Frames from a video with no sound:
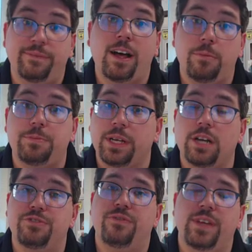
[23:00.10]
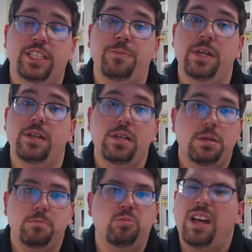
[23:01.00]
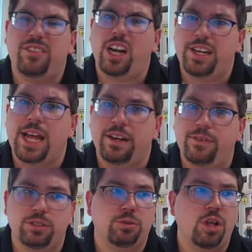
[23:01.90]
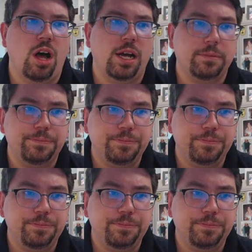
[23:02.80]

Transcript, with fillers: develops because it's been left unattended for so long.